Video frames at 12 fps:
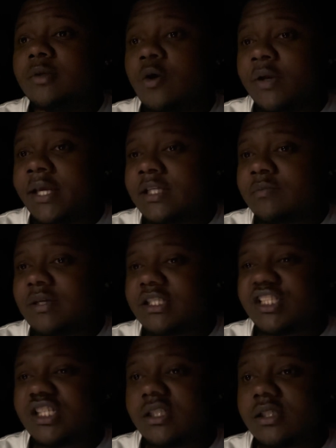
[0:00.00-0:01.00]
don't get as much
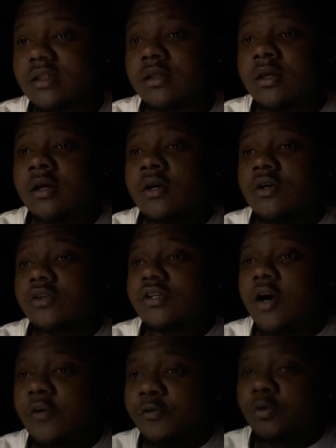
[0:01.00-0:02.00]
attention.
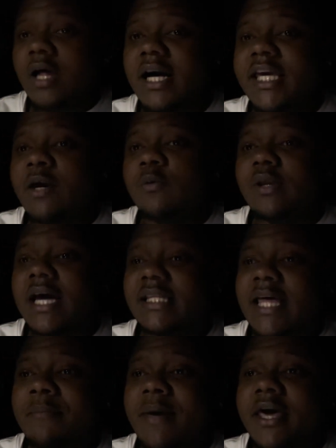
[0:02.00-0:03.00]
So if you lock in with like
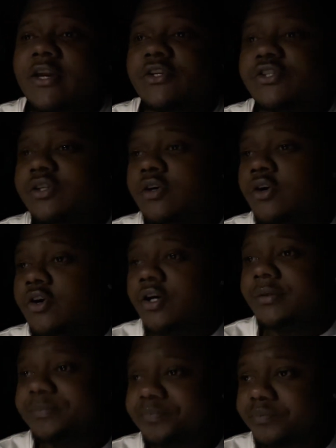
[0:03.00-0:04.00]
their manager or
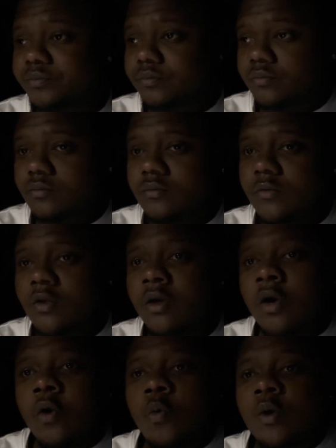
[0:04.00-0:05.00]

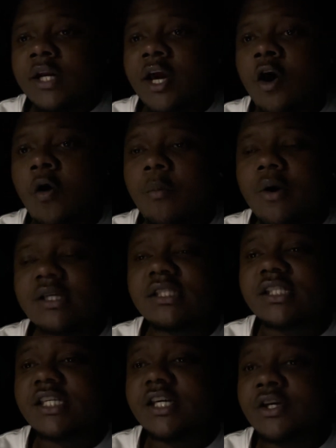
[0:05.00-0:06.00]
one of their homeboys and
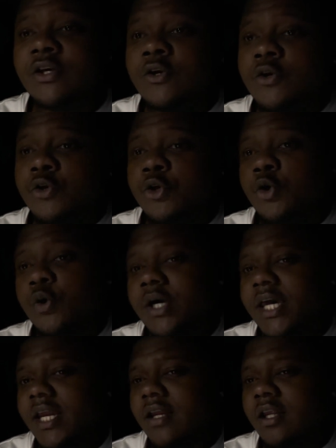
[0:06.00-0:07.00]
shit, you'll
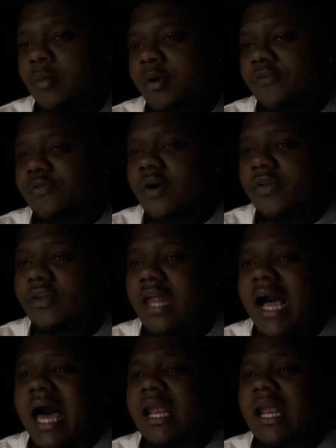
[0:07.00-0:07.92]
get a little bit further. Like I